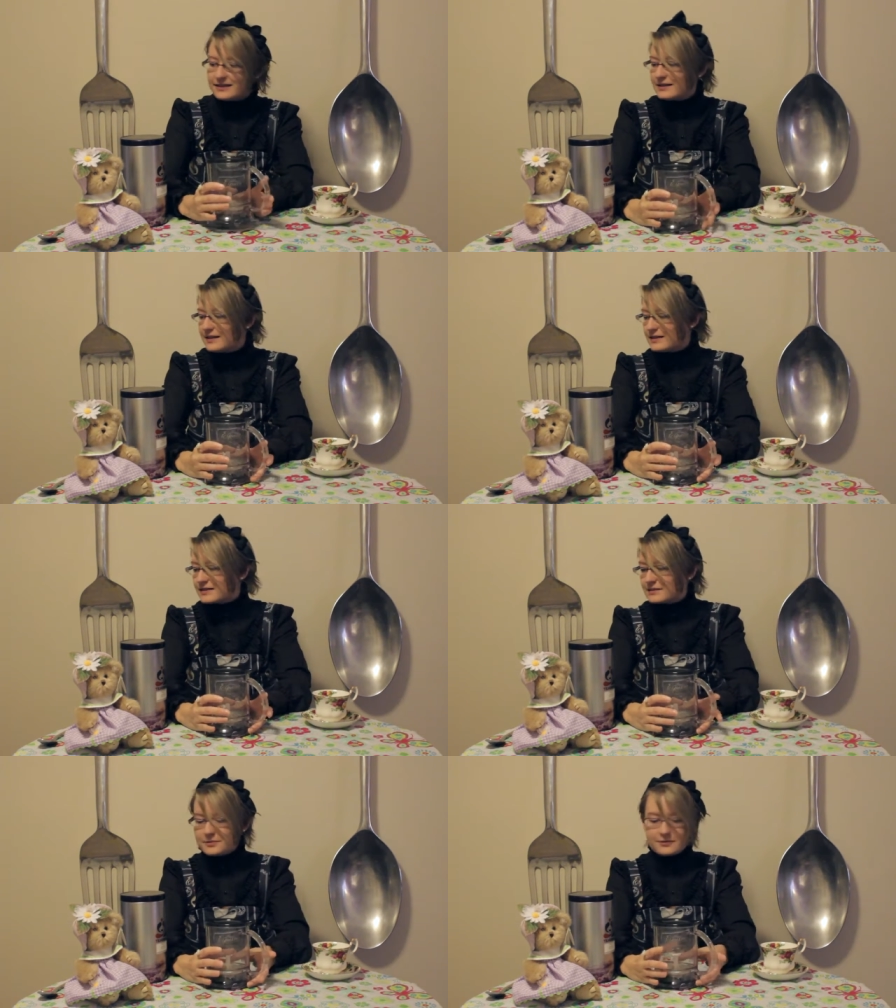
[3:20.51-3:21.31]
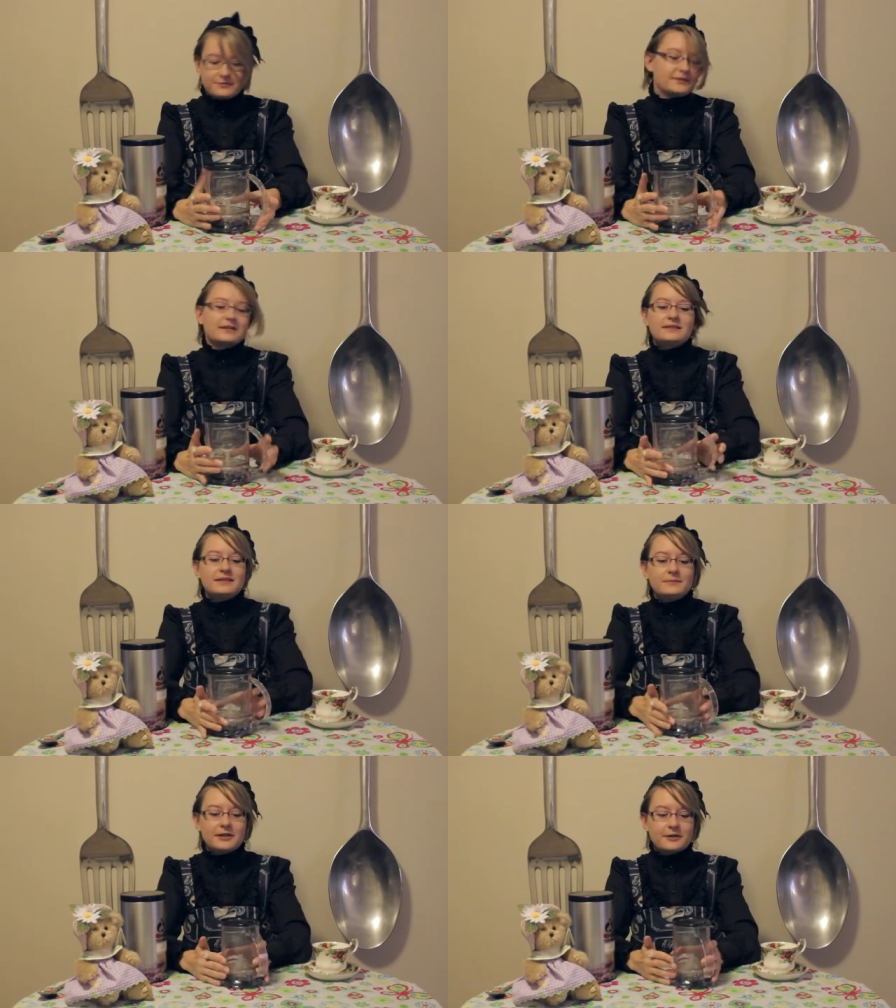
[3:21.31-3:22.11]
It is the perfect
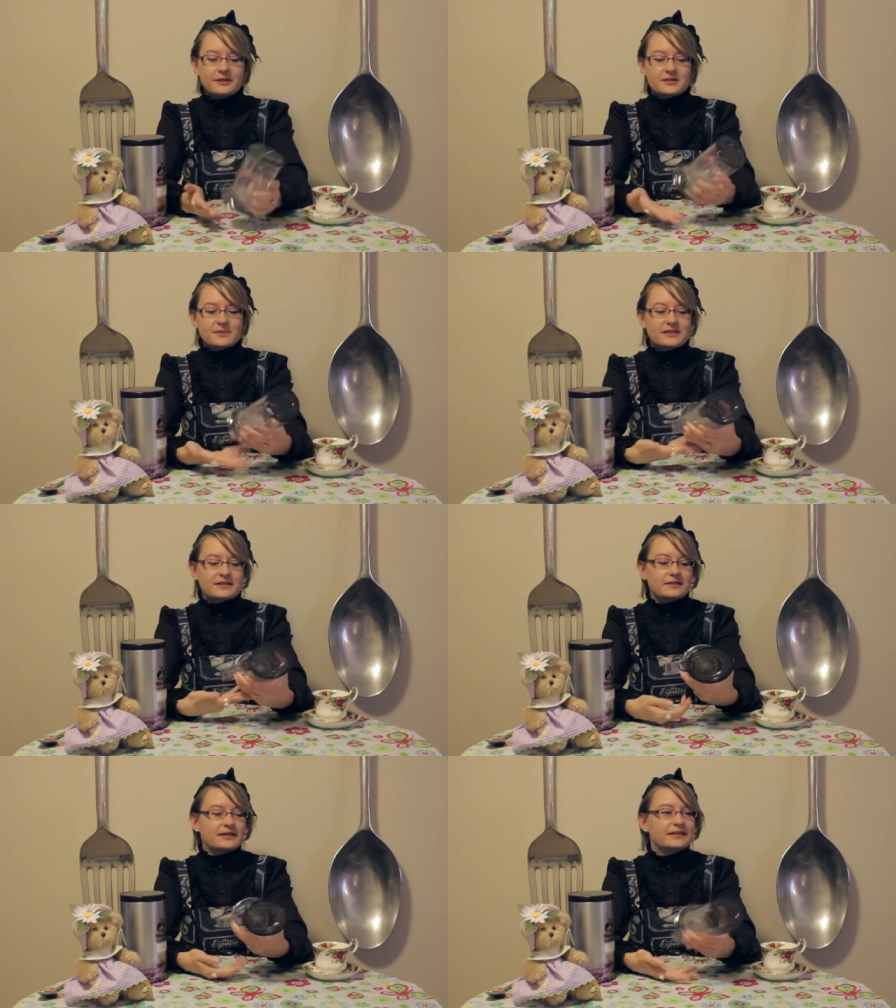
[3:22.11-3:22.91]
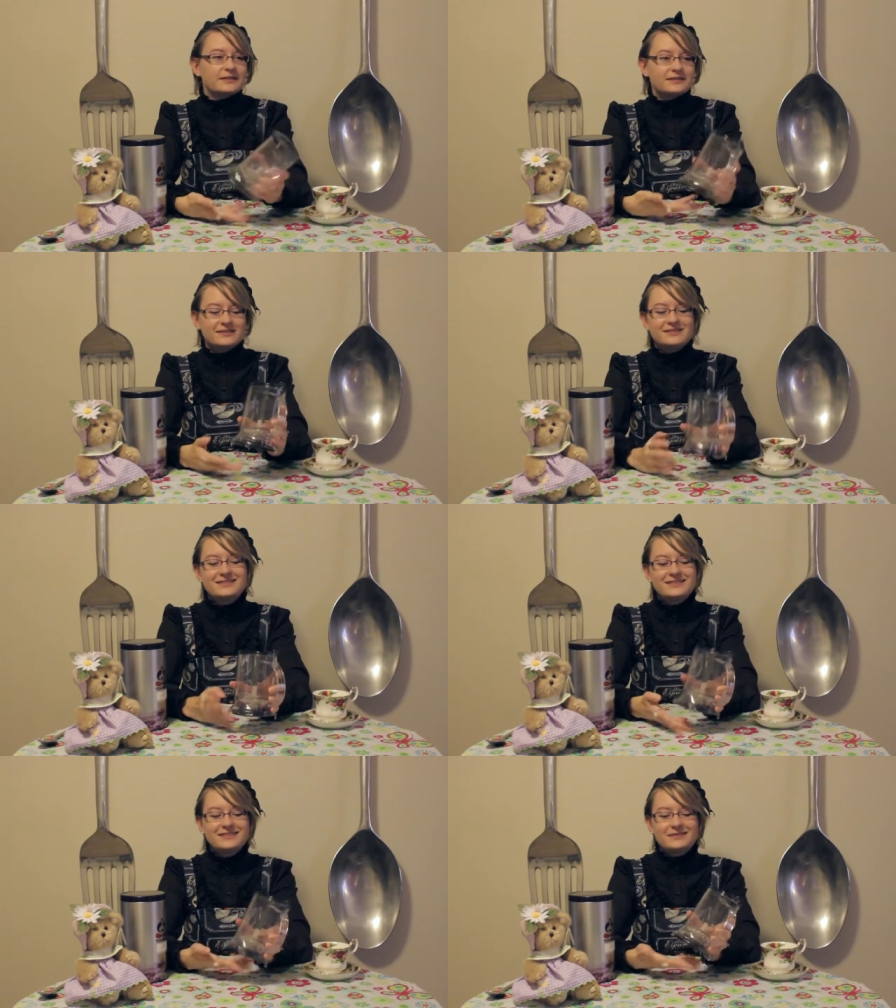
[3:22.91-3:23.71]
tea maker, and it's missing the lid.
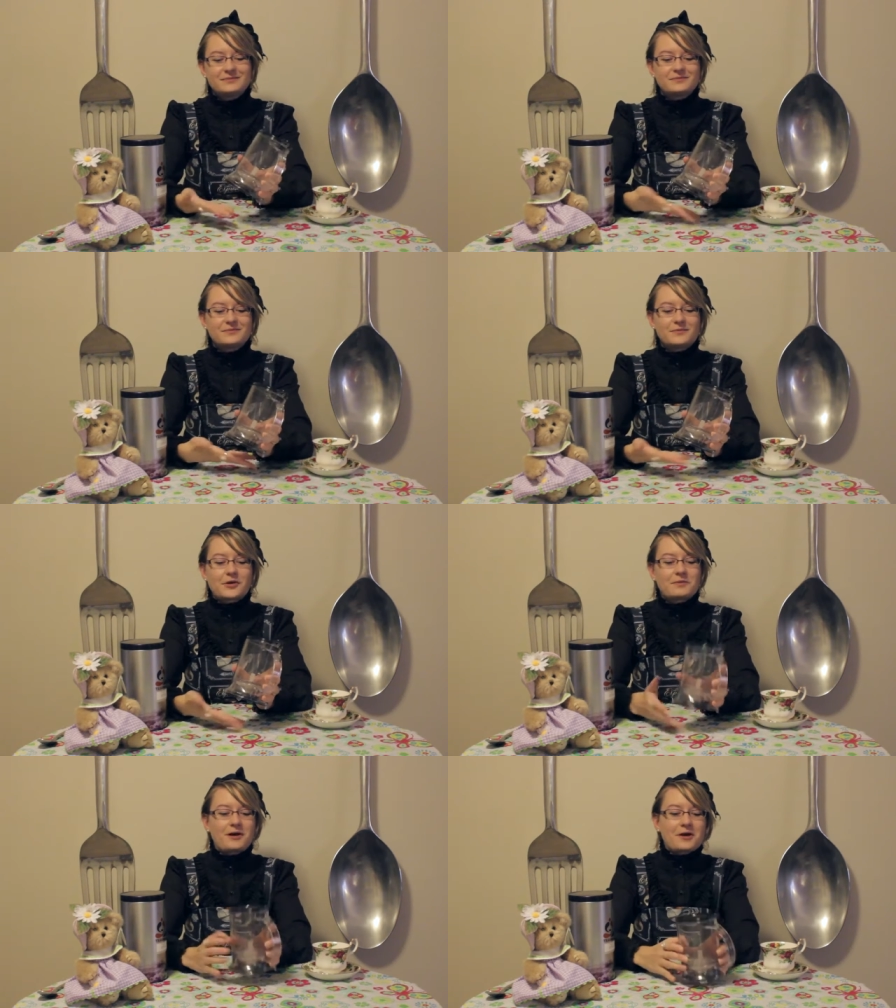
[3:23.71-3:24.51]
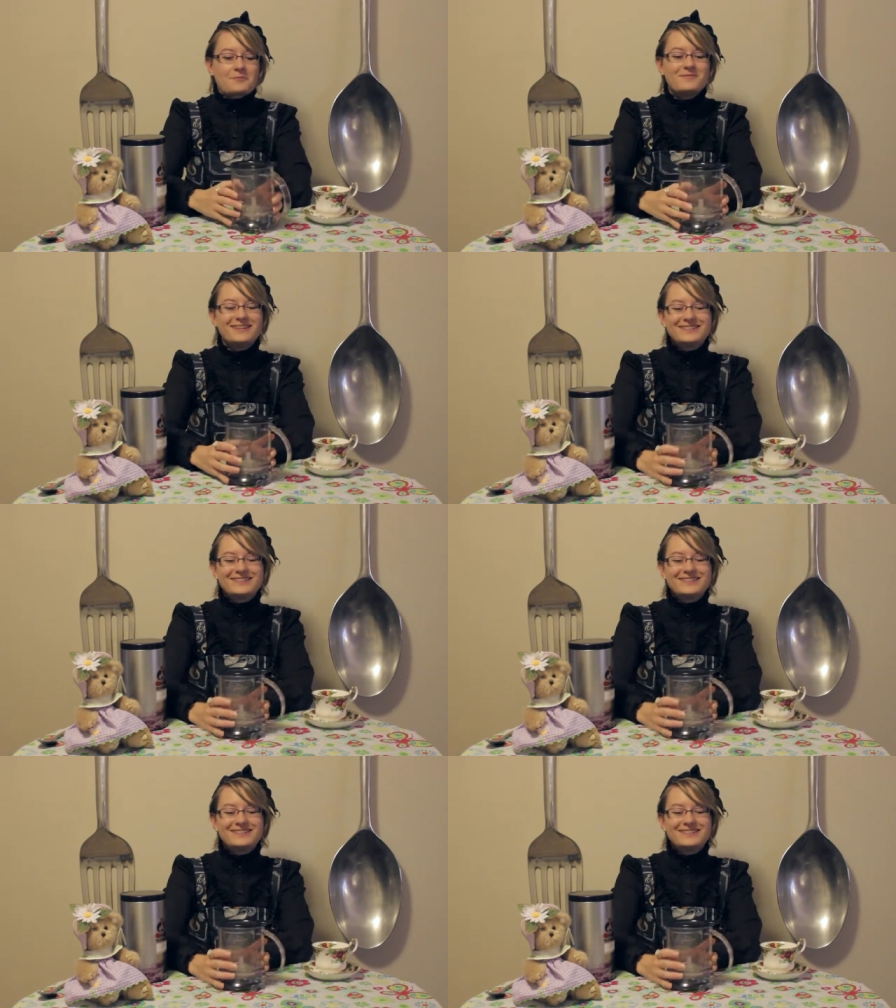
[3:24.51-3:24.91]
Part of the bottom.